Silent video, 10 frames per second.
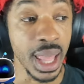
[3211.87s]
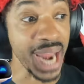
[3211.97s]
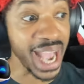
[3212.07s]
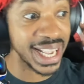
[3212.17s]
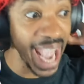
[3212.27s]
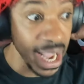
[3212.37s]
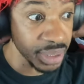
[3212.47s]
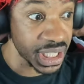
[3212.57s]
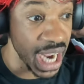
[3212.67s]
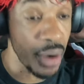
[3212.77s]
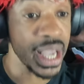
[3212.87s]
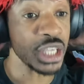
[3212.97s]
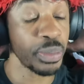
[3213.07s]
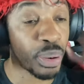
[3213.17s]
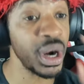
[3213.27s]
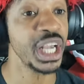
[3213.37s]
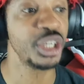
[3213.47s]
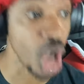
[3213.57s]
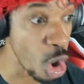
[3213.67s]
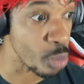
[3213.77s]
now game sharing is pretty
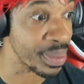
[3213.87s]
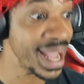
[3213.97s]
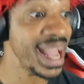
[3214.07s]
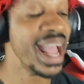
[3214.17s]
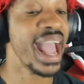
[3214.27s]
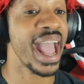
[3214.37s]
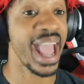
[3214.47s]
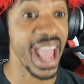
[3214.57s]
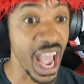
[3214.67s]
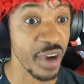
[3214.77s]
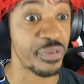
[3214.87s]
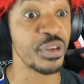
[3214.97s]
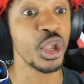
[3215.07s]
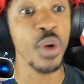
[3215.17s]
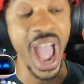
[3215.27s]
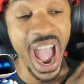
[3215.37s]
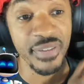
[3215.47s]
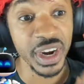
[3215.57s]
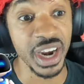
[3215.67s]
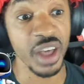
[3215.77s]
dope if you have
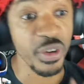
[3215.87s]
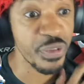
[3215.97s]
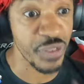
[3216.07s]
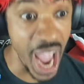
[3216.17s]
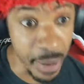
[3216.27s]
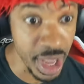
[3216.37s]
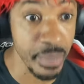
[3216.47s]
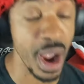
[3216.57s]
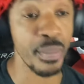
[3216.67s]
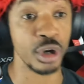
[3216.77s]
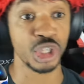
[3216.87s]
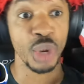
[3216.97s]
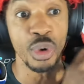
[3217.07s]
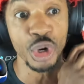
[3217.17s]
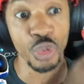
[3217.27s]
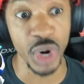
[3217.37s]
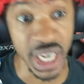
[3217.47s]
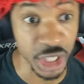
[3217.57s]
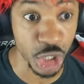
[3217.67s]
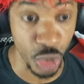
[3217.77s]
another family member or someone you
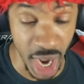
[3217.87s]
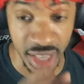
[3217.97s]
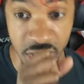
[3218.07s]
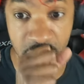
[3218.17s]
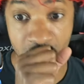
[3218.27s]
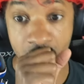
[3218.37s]
really trust,